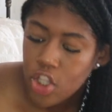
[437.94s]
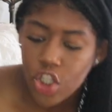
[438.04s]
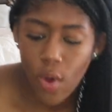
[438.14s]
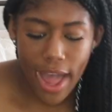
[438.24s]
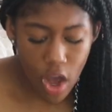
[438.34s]

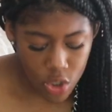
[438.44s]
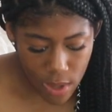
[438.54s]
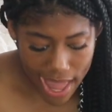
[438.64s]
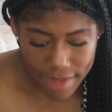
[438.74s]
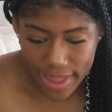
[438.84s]
So I
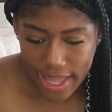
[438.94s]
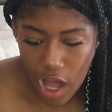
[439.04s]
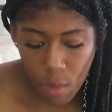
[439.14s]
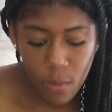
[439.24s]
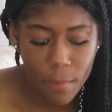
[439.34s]
also have a
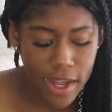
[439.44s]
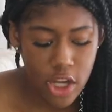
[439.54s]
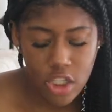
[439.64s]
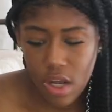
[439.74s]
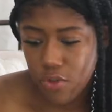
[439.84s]
couple
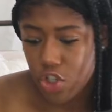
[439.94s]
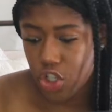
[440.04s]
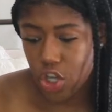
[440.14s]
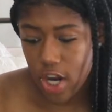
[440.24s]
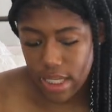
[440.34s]
pairs of
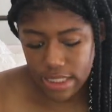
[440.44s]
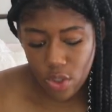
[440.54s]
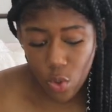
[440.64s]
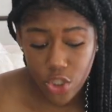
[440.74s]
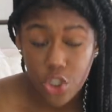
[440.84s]

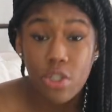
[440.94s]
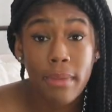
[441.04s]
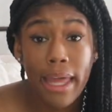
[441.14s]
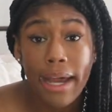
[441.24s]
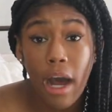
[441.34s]
shirts, or excuse
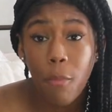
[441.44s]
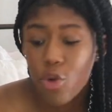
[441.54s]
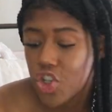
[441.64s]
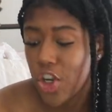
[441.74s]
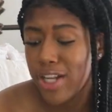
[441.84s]
me, a
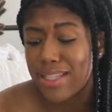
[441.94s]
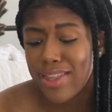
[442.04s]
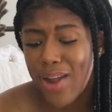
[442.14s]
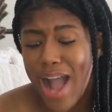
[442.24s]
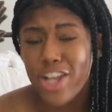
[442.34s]
couple shirts,
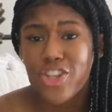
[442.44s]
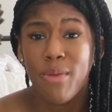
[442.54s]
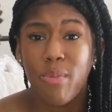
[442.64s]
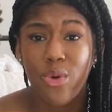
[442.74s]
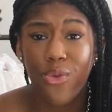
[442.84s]
and they're
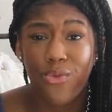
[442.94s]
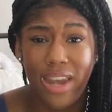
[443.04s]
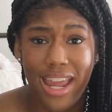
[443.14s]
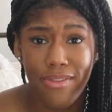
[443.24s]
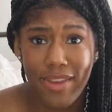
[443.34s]
actually both
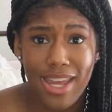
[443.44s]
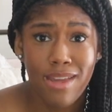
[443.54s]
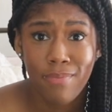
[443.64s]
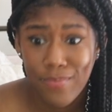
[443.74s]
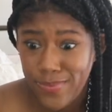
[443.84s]

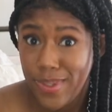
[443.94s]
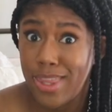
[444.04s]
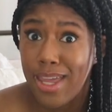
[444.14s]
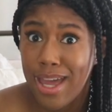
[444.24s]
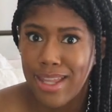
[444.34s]
navy.
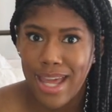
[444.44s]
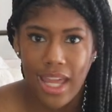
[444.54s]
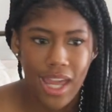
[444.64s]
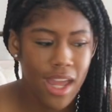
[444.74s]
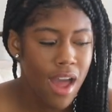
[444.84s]
I think I
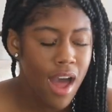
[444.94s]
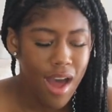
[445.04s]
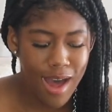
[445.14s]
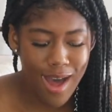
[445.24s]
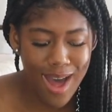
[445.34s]
like it.
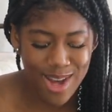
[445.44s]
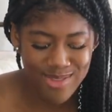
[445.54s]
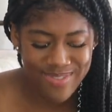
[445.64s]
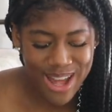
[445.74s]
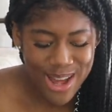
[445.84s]

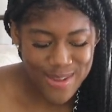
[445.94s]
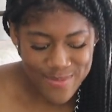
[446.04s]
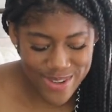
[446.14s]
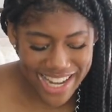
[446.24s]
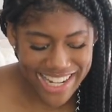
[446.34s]
Um,
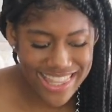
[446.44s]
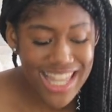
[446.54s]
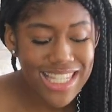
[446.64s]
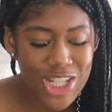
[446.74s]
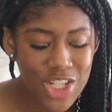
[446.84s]
but
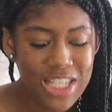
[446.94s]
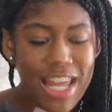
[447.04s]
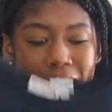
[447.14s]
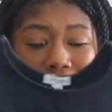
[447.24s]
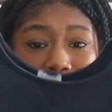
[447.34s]
this is
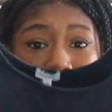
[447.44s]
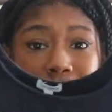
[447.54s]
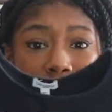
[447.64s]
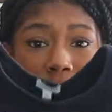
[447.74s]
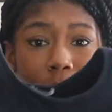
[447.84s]
just a
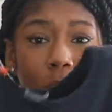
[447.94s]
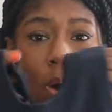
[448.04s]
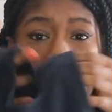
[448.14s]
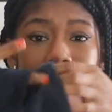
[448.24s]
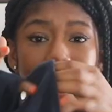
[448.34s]
cute
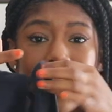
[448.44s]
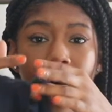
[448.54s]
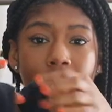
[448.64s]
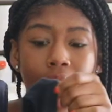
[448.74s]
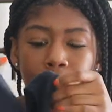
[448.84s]
little
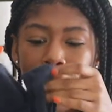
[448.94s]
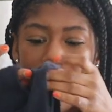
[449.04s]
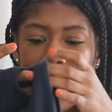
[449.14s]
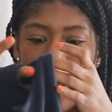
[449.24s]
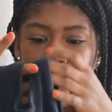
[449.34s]
top.
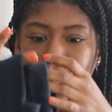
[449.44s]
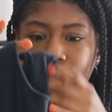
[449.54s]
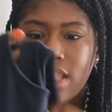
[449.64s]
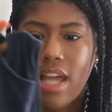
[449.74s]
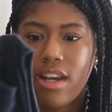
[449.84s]
It's
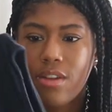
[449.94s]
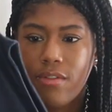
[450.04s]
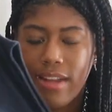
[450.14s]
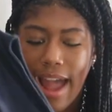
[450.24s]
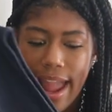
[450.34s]
just kind
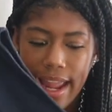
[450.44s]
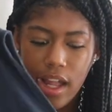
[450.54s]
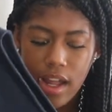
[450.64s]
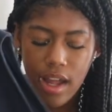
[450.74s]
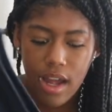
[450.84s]
of
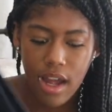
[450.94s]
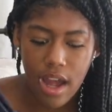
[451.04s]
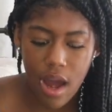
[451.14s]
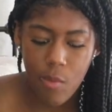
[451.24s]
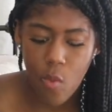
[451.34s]
like
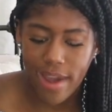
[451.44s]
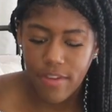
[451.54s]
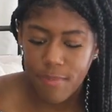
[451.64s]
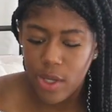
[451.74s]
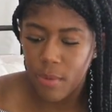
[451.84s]
um,
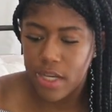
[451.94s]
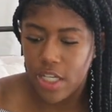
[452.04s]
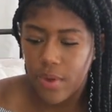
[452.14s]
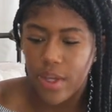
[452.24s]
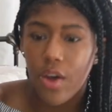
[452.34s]
wife beater
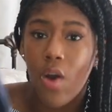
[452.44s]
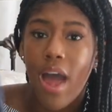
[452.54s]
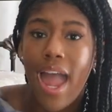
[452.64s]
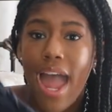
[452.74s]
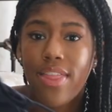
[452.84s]
material,
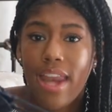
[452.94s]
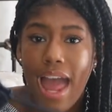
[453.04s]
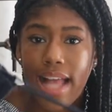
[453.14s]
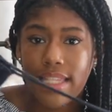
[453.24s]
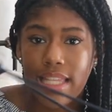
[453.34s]
and then it
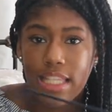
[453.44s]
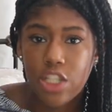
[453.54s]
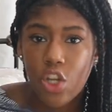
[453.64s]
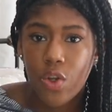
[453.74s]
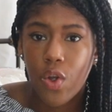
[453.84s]
has these
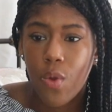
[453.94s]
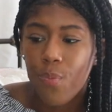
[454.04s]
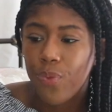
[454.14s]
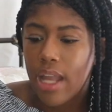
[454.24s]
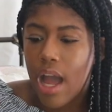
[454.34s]

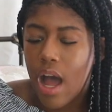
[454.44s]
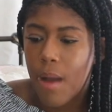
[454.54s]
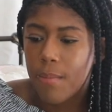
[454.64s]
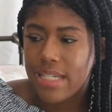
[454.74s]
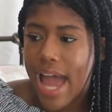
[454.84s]
little
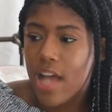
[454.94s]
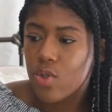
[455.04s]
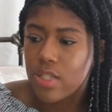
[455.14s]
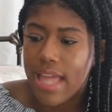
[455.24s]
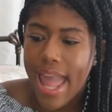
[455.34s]
Um,
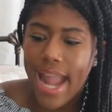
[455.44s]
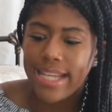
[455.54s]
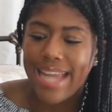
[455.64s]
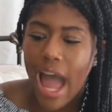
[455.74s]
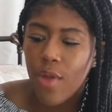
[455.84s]
tassels that
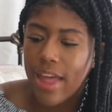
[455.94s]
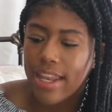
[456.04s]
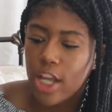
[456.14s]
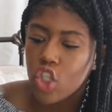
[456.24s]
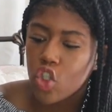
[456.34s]
hang down
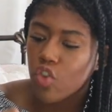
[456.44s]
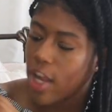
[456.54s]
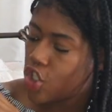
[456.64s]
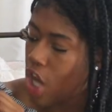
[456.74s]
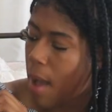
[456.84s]
that like
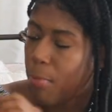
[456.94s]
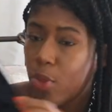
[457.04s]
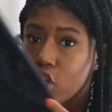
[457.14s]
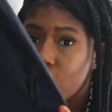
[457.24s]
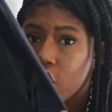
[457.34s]
scrunch
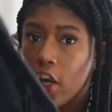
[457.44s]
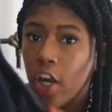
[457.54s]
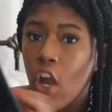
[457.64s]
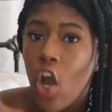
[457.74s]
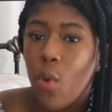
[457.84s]
up the
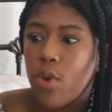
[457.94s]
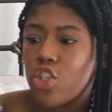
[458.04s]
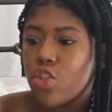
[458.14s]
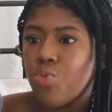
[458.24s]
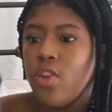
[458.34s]
shirt,
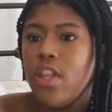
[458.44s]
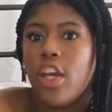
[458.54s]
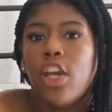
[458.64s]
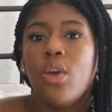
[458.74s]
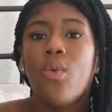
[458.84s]
which is
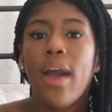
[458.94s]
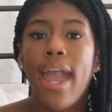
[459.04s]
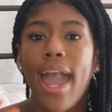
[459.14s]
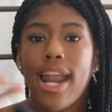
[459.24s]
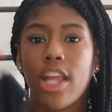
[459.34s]
really cute.
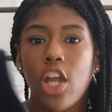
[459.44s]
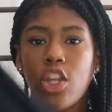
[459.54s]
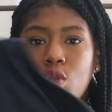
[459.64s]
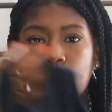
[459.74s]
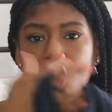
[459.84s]
And I
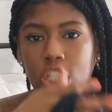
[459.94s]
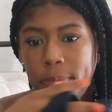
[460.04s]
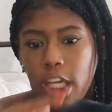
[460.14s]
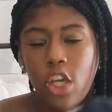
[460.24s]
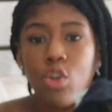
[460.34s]
thought this would
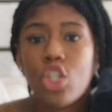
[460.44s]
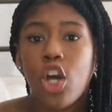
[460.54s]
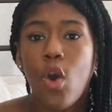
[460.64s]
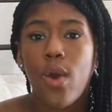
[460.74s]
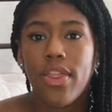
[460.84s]
just be cute
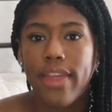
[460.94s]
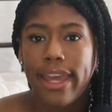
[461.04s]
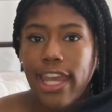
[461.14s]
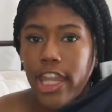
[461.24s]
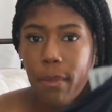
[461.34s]
to go with
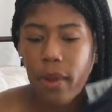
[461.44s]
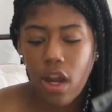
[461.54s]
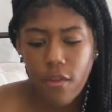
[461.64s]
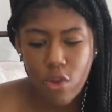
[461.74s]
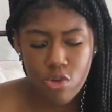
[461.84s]
like either
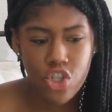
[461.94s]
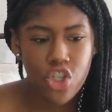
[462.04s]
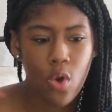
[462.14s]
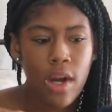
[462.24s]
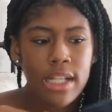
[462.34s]
pair of those
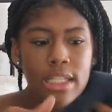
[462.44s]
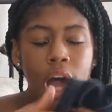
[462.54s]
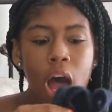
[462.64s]
shorts